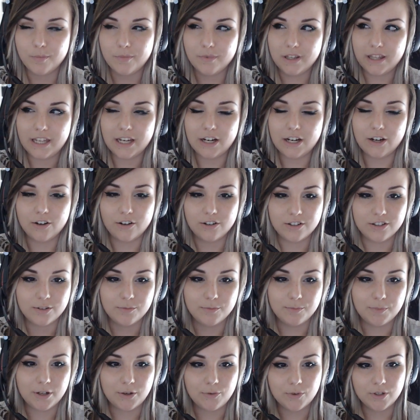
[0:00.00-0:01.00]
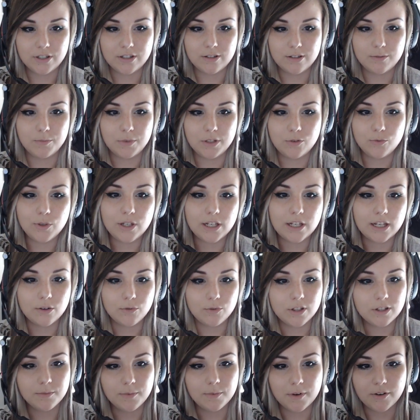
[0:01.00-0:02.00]
There are some big ones in between. And
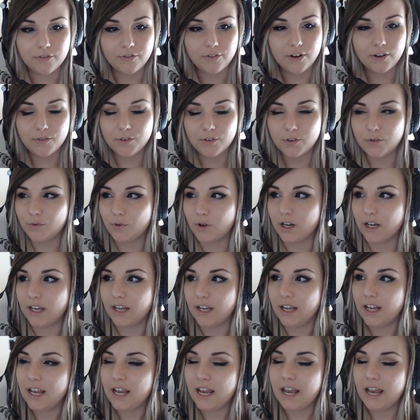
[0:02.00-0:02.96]
what's my favorite one?